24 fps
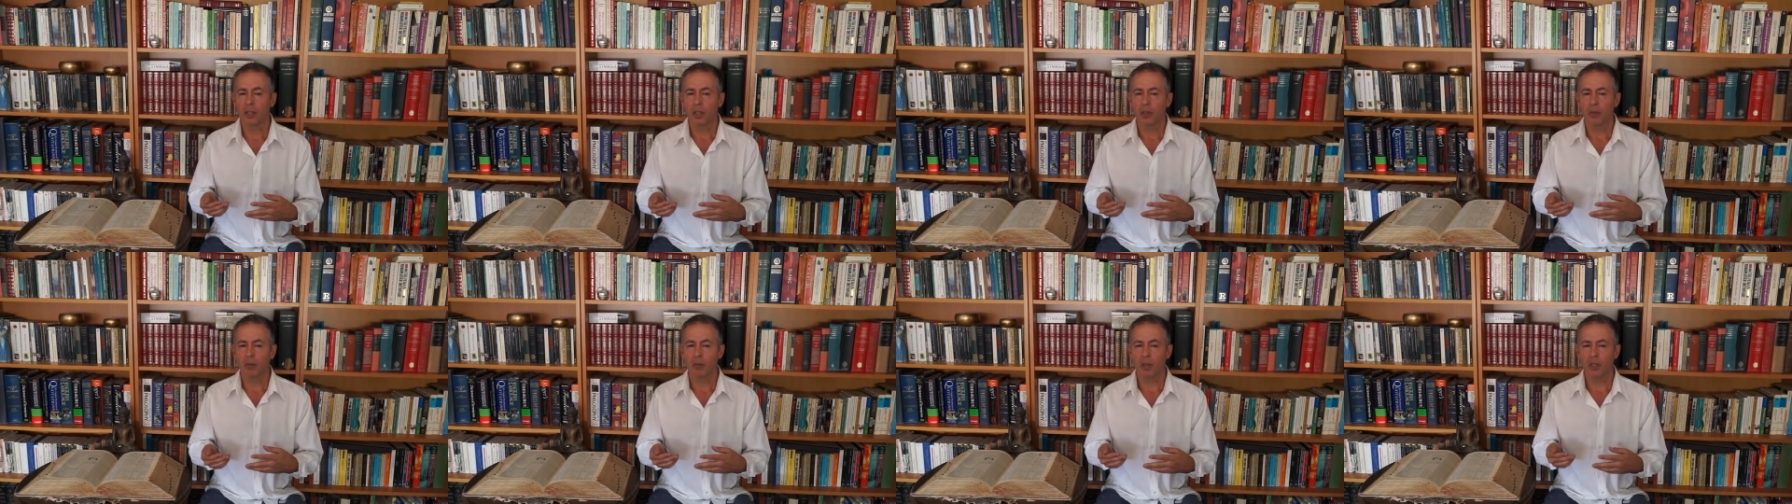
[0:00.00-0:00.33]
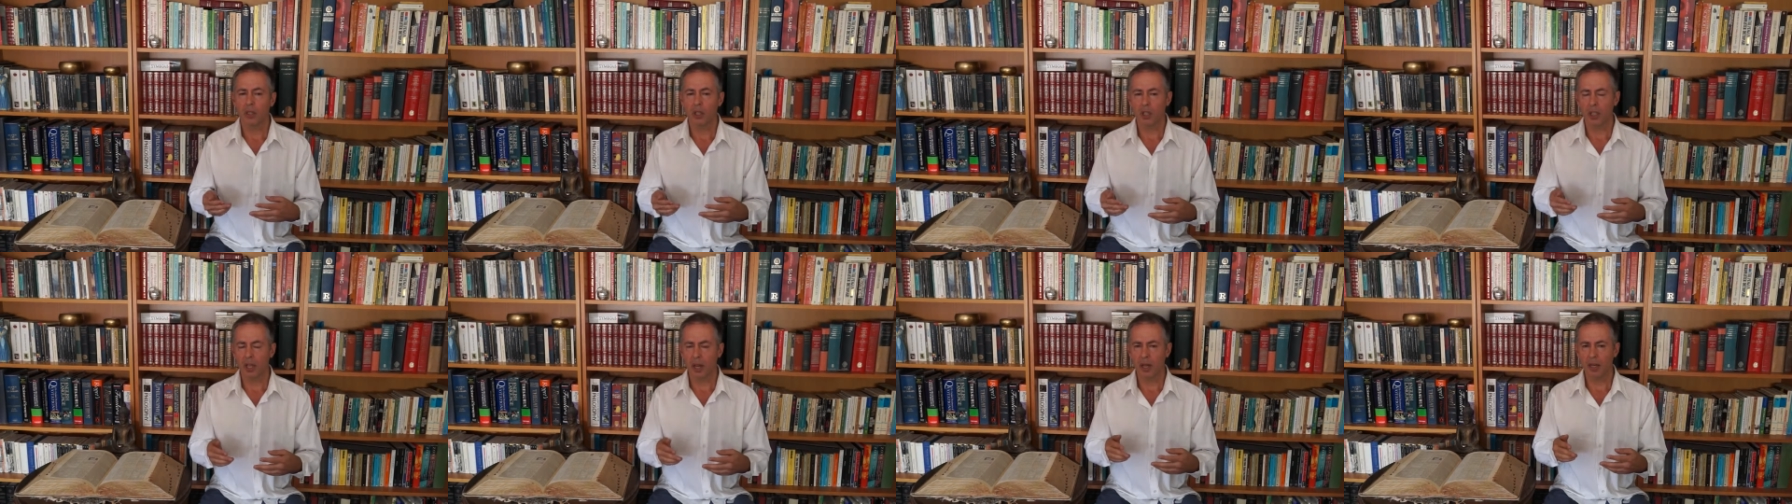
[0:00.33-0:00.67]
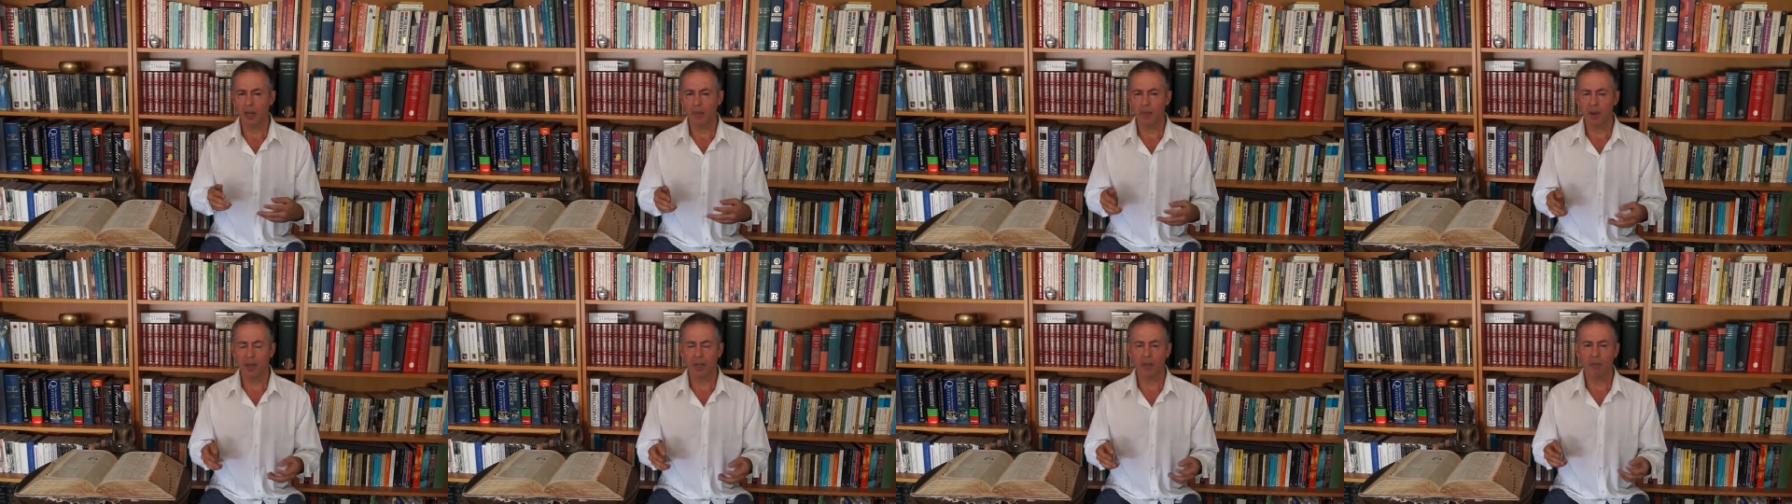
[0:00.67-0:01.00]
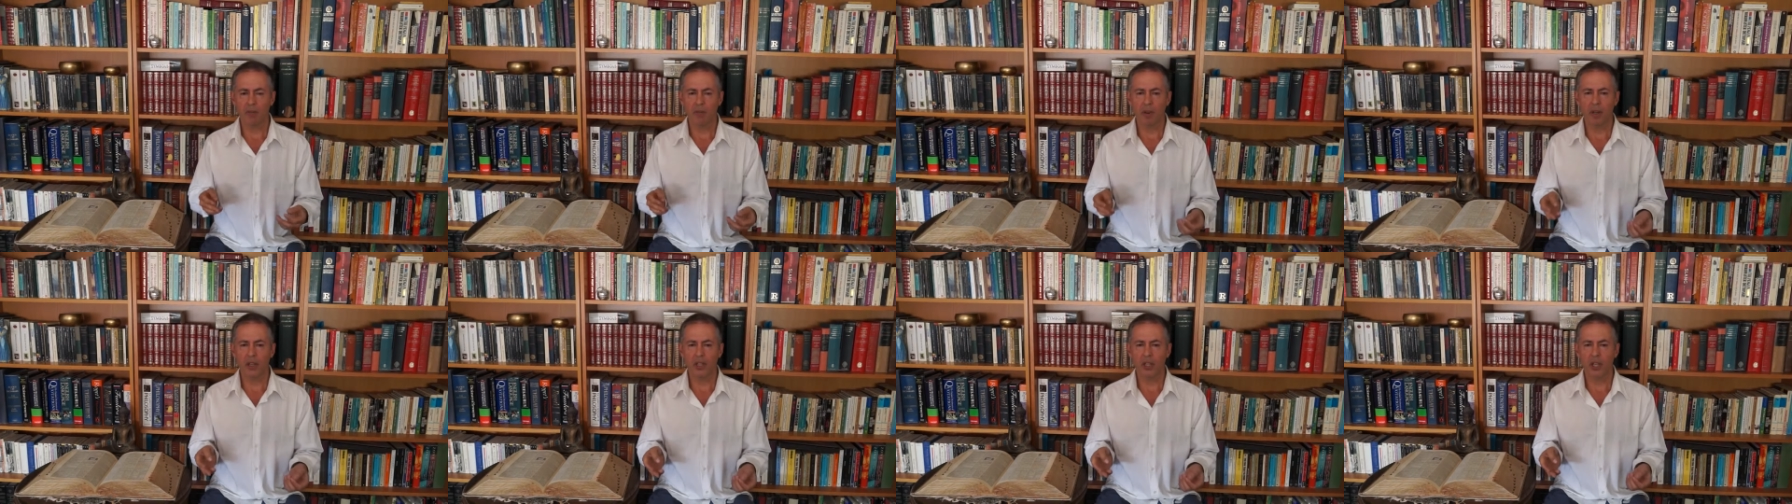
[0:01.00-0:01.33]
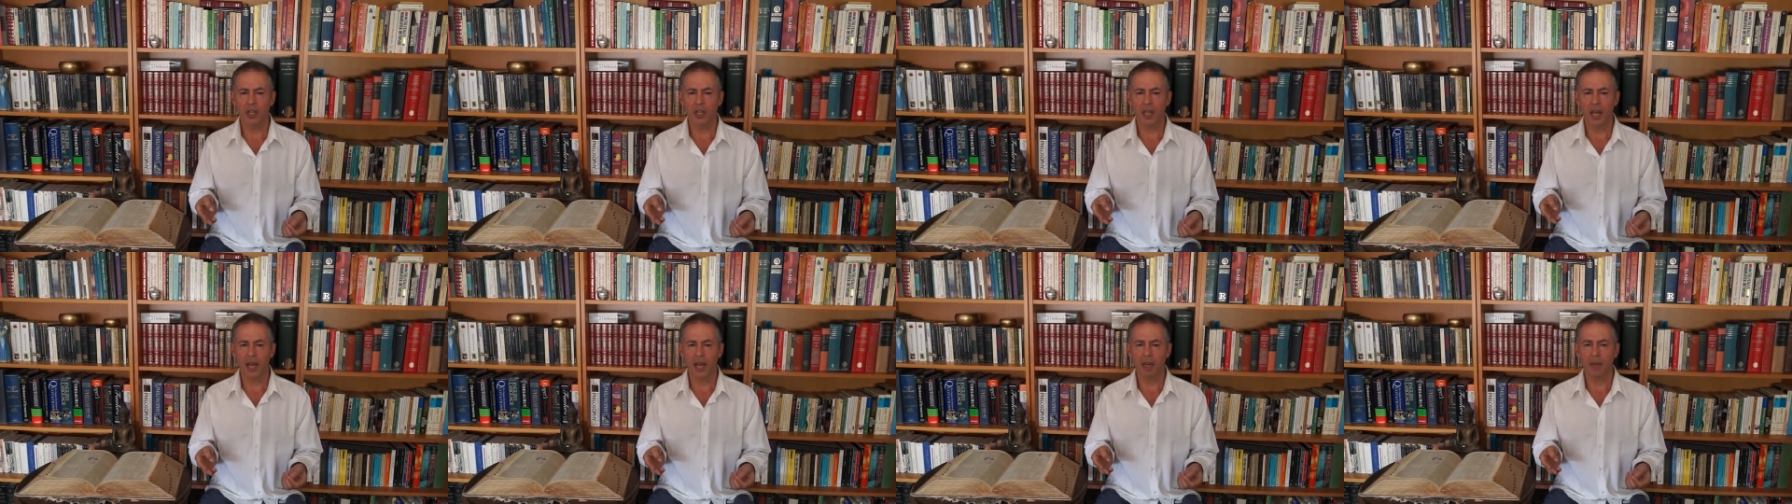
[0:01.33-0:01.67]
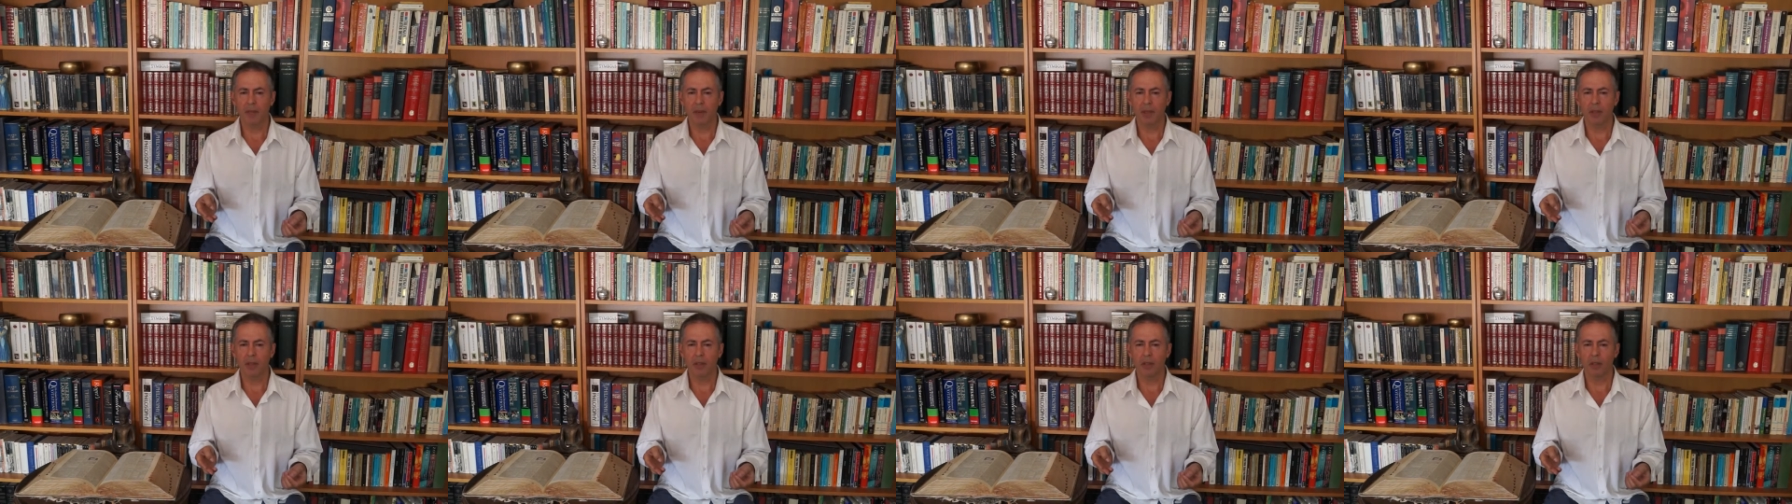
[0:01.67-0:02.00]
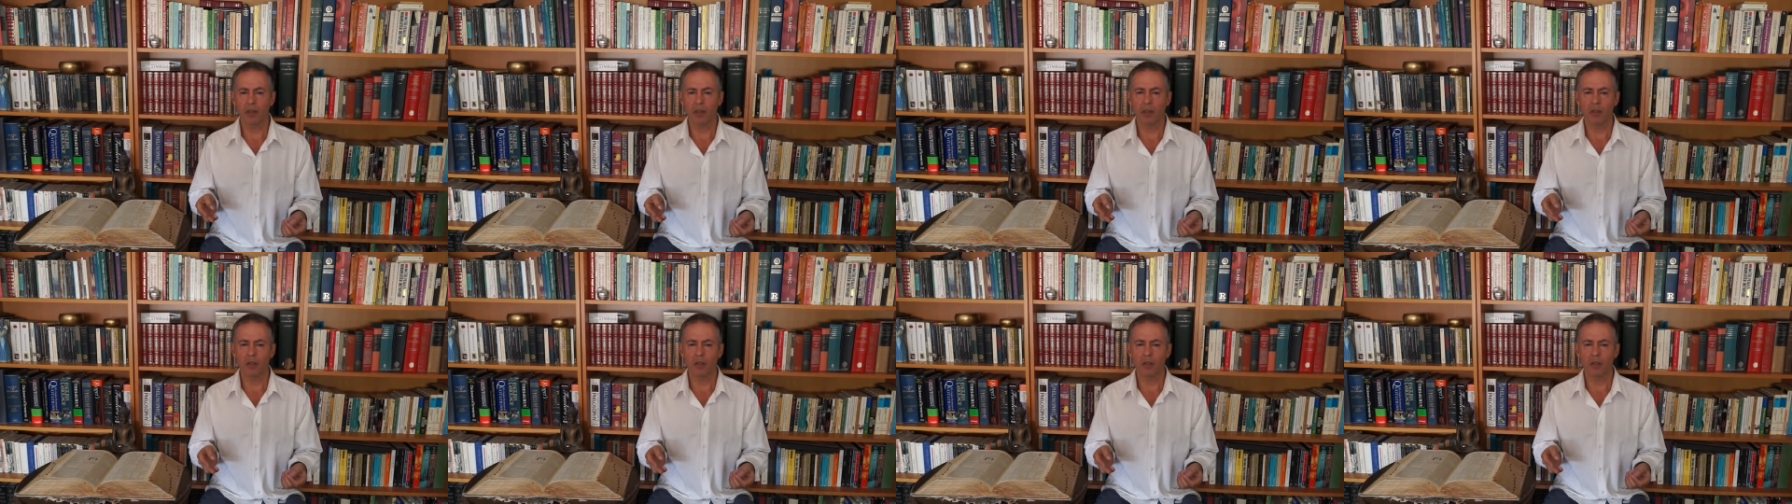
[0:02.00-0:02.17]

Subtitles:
which, guided by the French Academy,